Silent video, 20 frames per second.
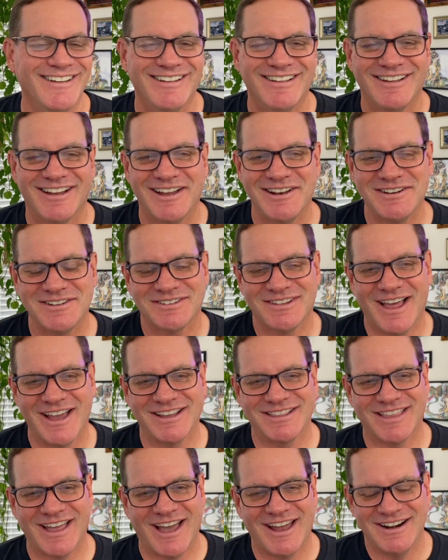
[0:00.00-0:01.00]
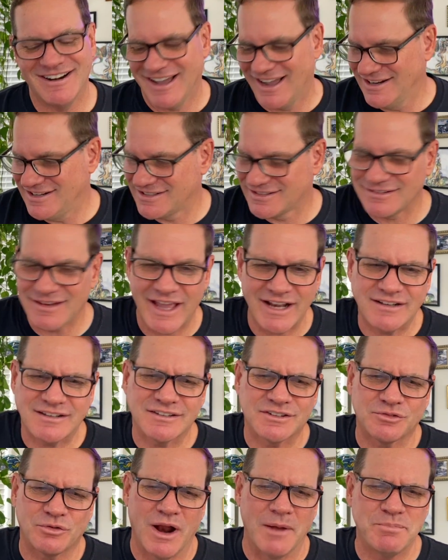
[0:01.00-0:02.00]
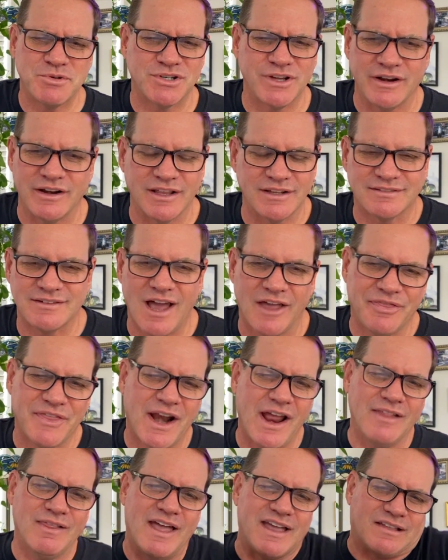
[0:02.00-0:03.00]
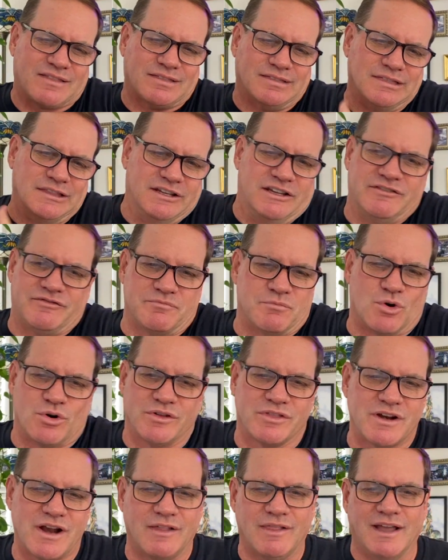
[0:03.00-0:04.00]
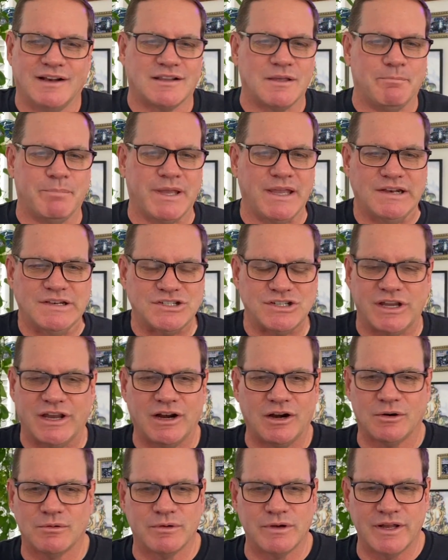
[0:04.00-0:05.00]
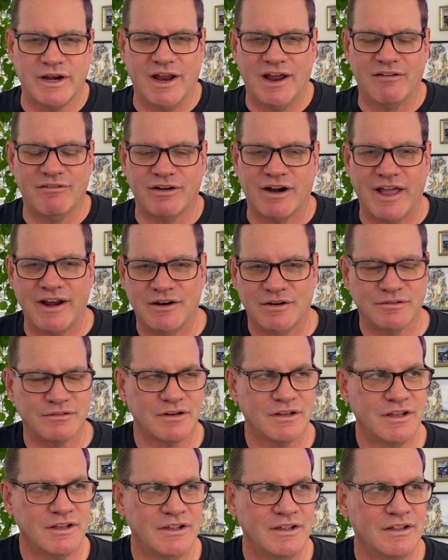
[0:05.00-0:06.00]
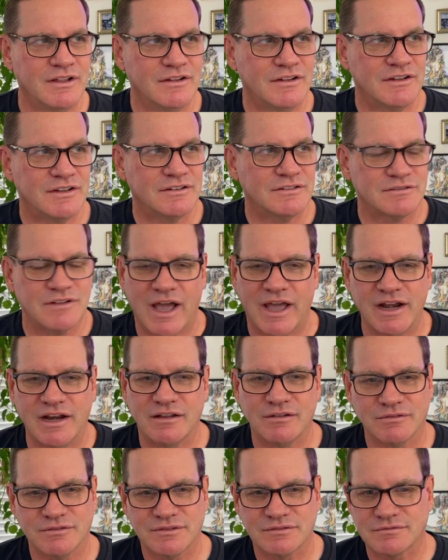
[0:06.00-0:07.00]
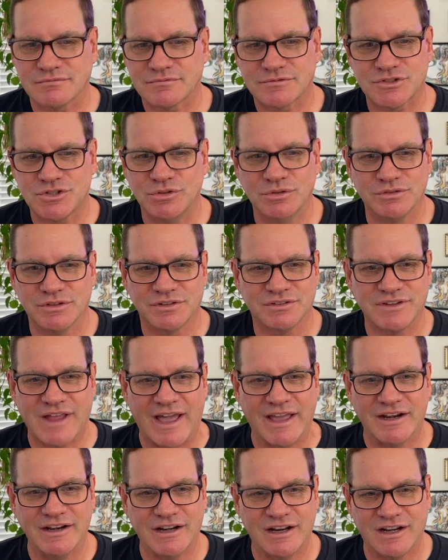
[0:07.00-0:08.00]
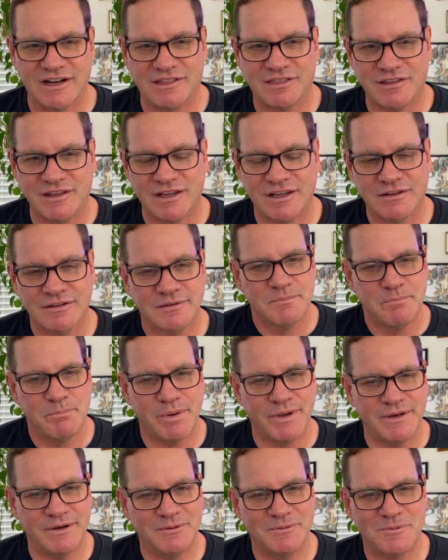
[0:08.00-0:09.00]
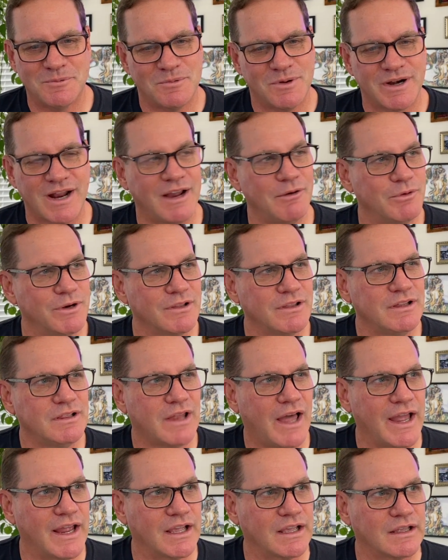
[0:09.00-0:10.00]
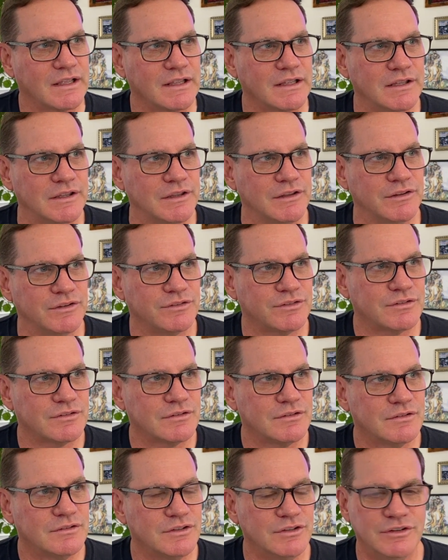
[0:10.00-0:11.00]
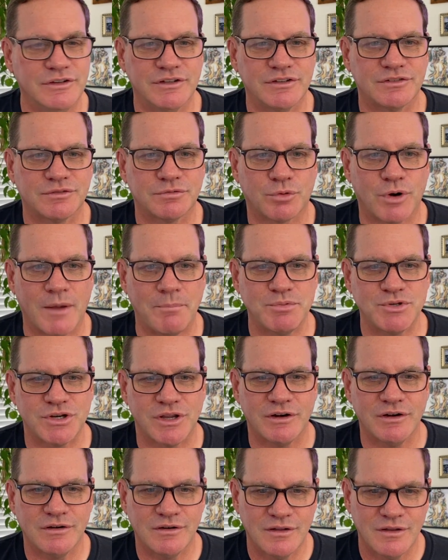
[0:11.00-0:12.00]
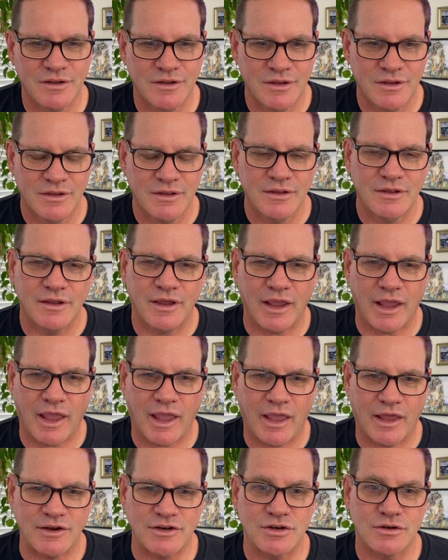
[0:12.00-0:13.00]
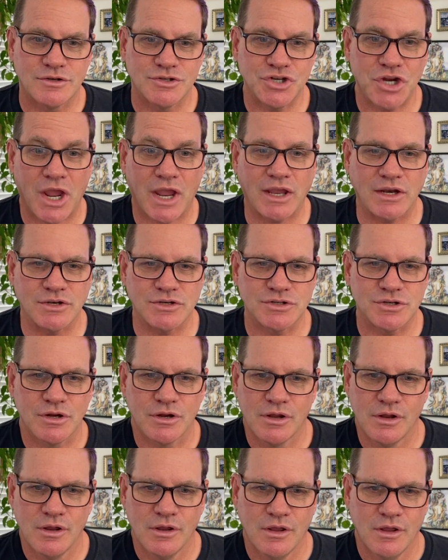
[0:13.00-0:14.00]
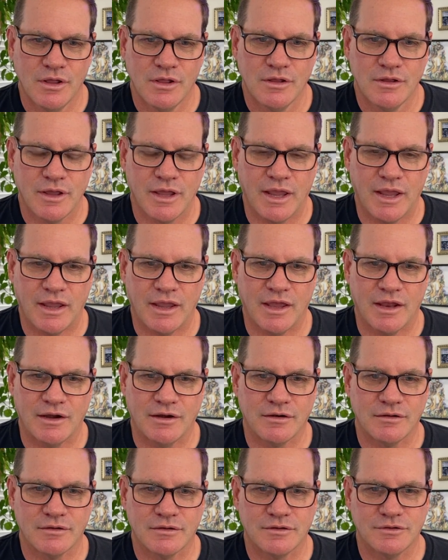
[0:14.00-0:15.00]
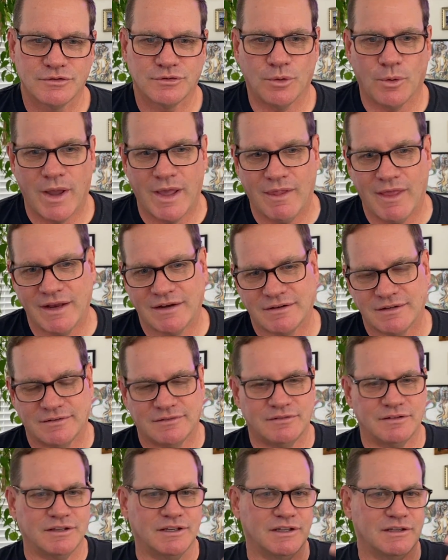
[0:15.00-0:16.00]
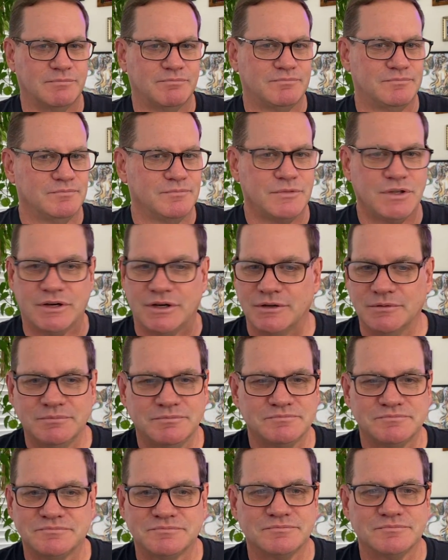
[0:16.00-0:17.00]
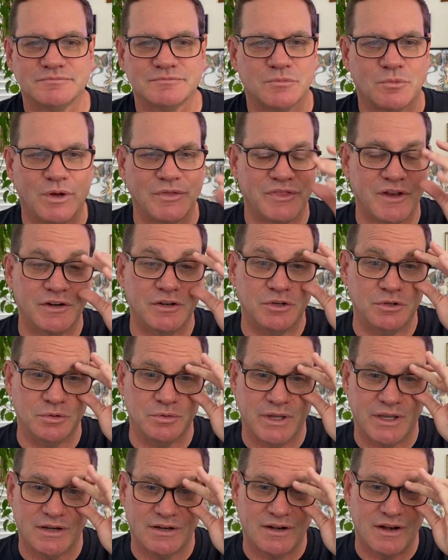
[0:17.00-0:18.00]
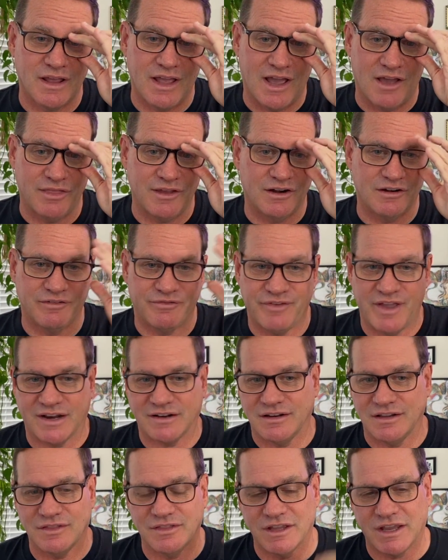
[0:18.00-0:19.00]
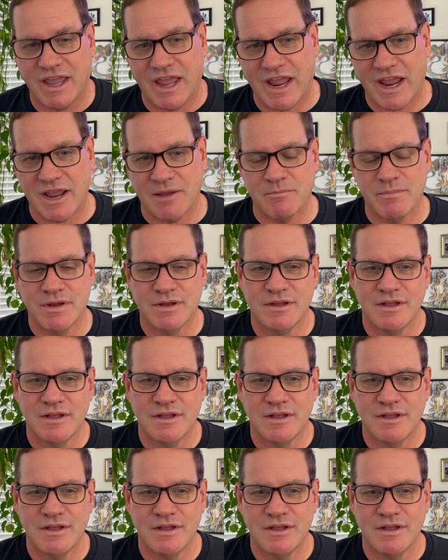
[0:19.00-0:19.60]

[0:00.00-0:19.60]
I just like that. I just like disruption. It's not that I like LIV more than I like the PGA or whatever. I don't I don't choose a side in anything, but what I really like is disruption and change. And so I like to see, you know, what they're doing, how they're affecting the game,